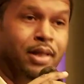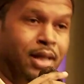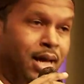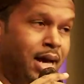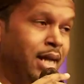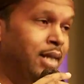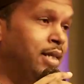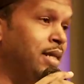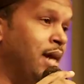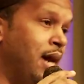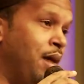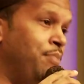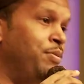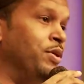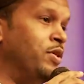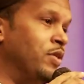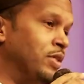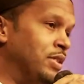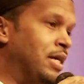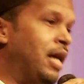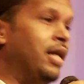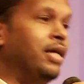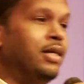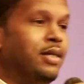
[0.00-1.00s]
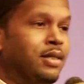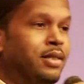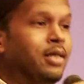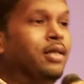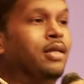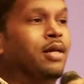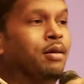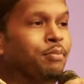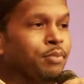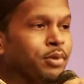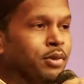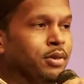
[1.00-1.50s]
like that because I didn't get the
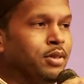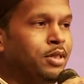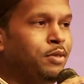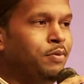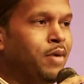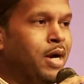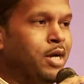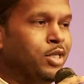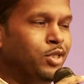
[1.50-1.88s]
number, right?